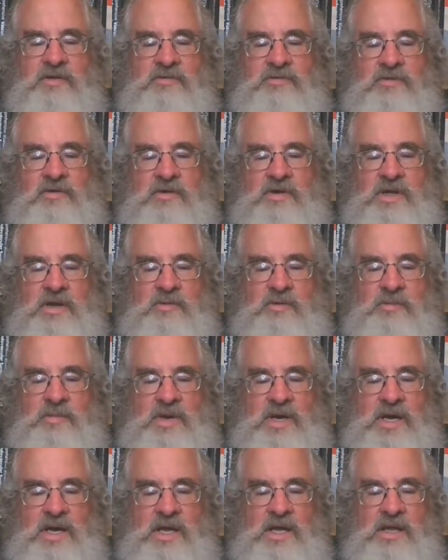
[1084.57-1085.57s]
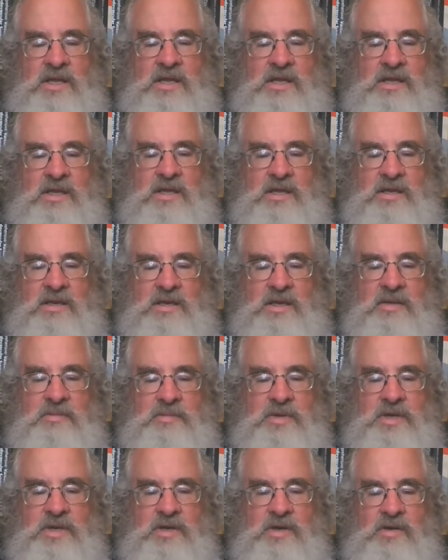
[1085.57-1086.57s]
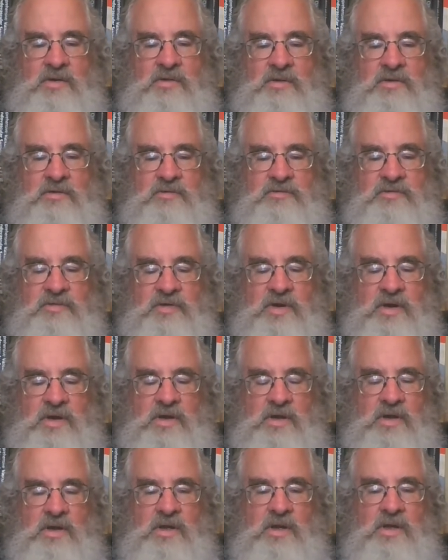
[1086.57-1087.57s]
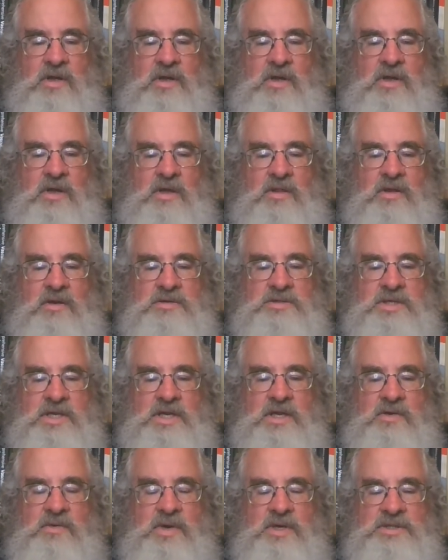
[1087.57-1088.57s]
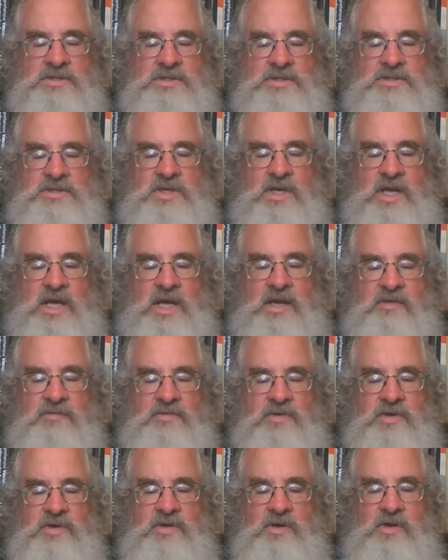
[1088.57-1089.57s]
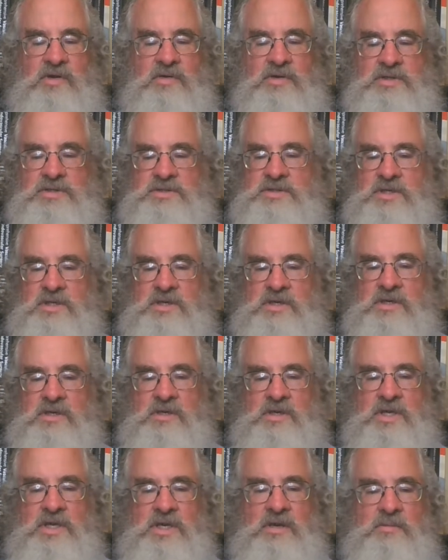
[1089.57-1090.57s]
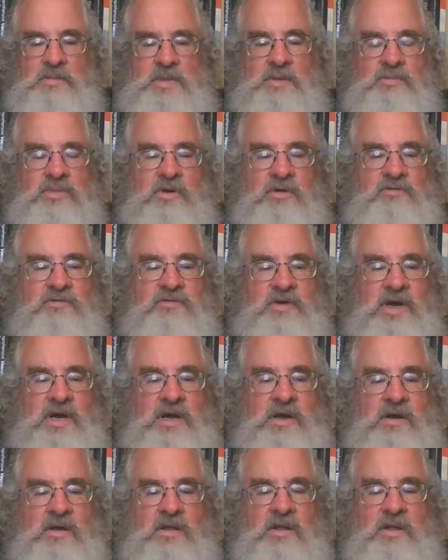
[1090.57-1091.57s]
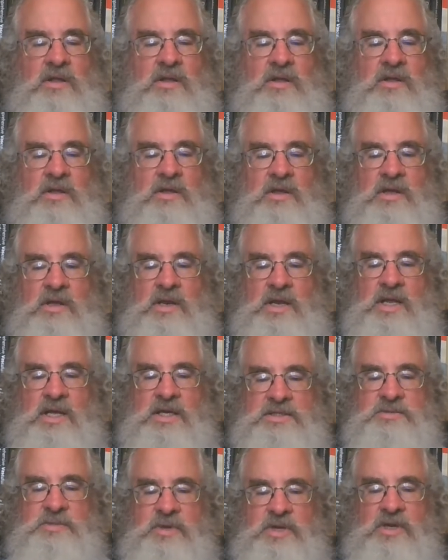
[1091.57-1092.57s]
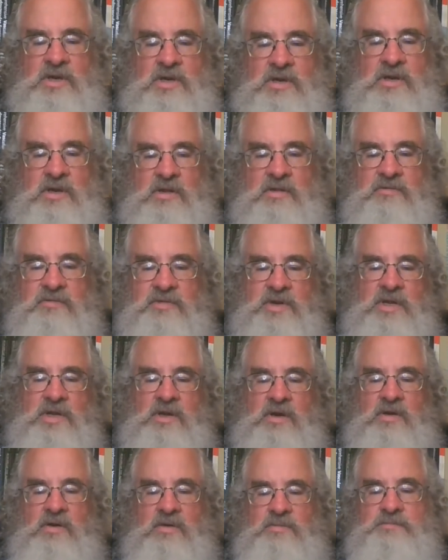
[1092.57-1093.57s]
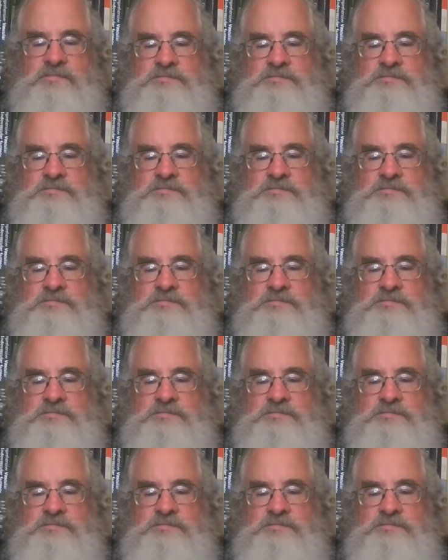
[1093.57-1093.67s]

for coming by, and let me know if there's any questions you have. You can always hit up my profile and ask me on another video.